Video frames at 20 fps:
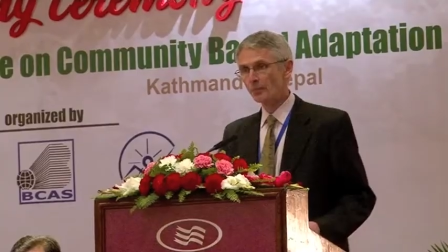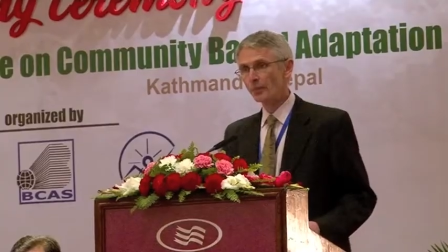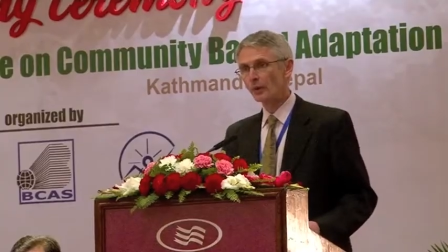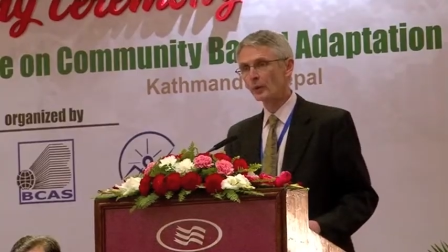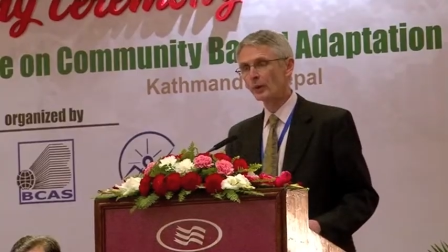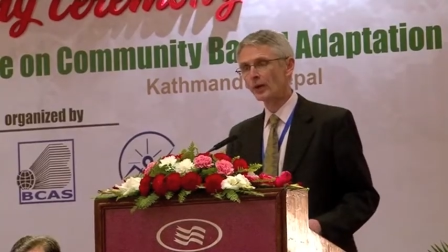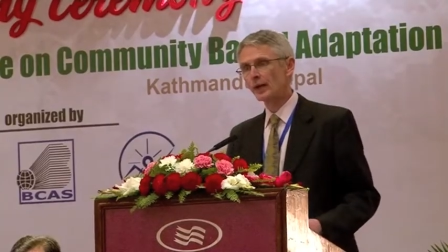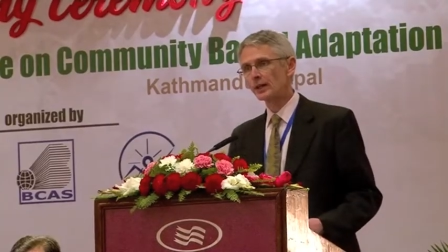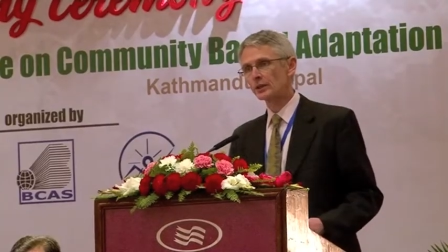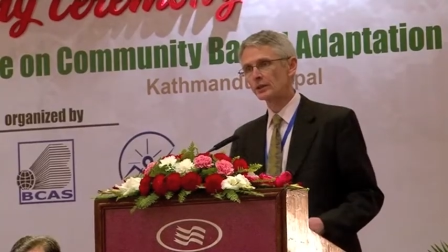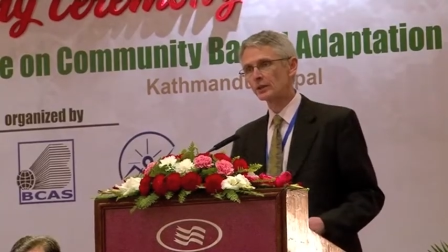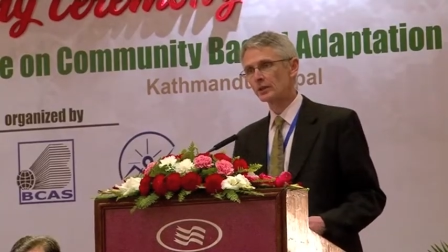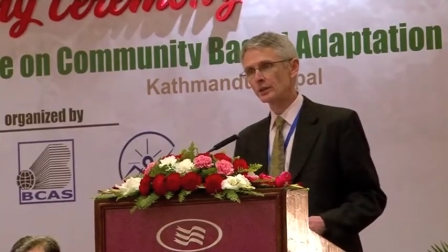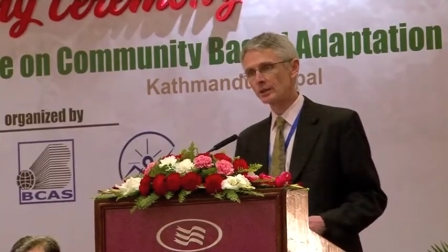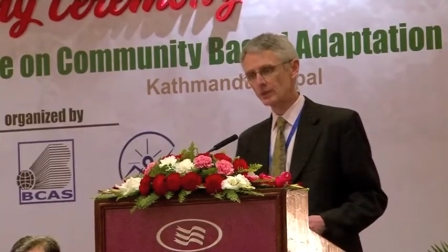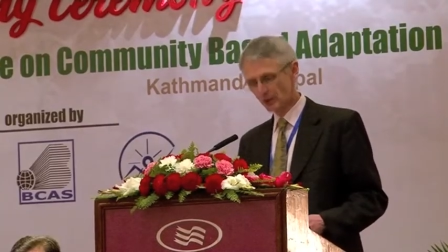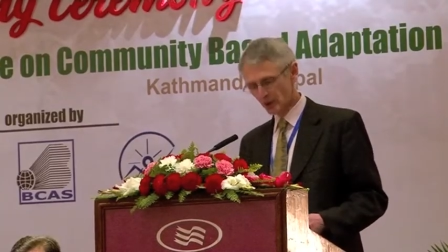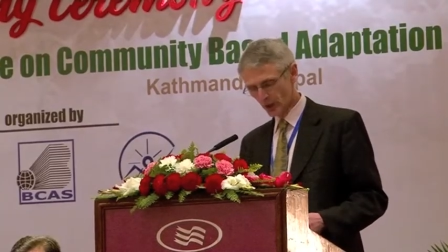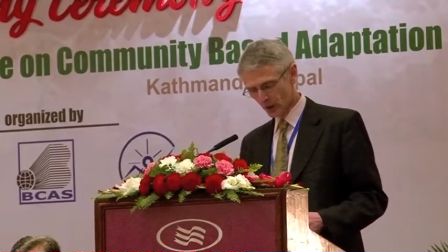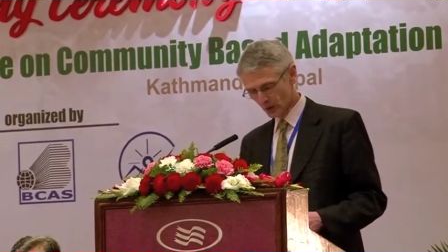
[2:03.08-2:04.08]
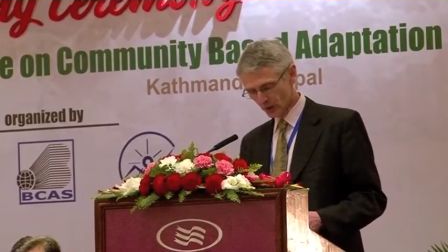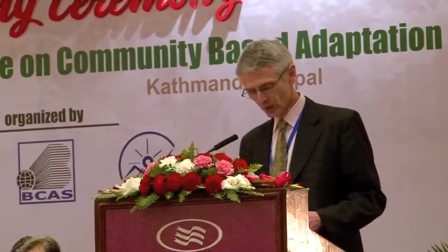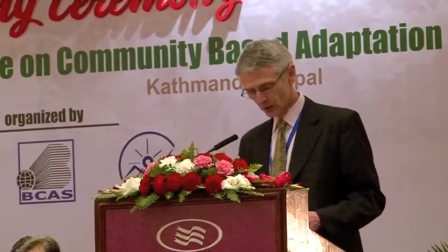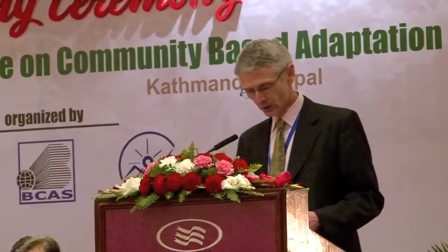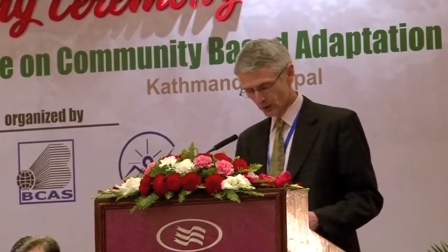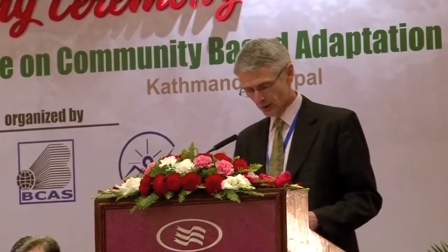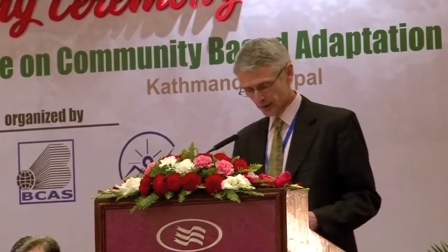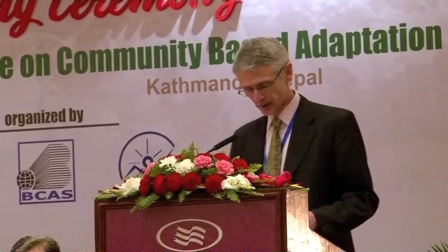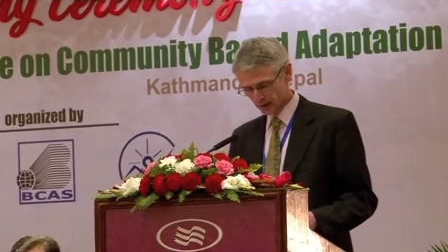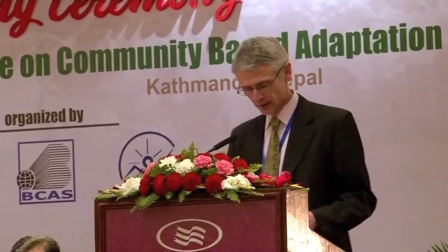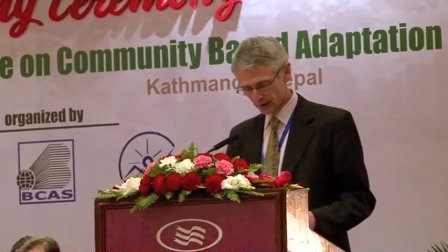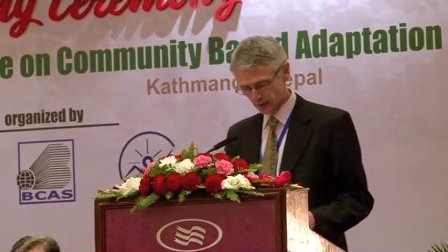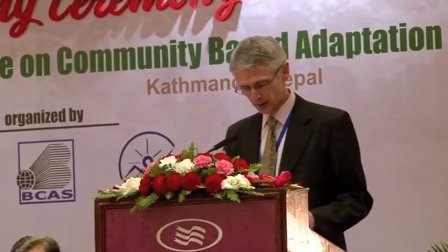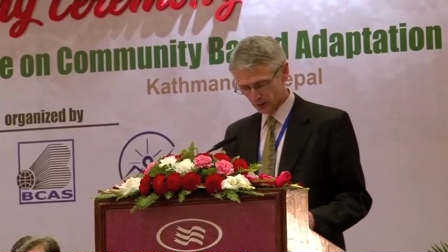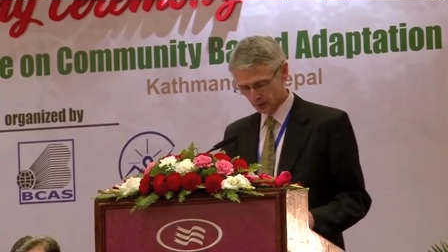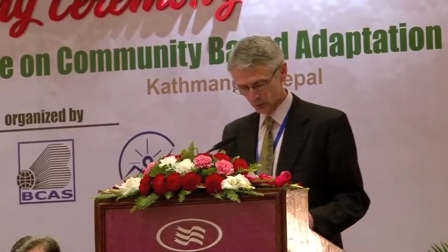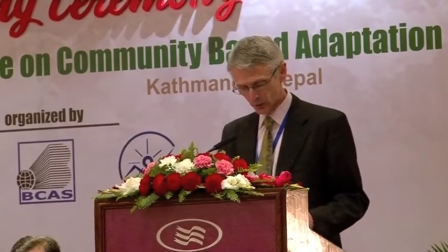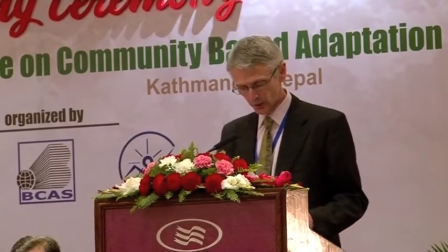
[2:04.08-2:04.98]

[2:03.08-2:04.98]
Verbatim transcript: But we actually know a great deal.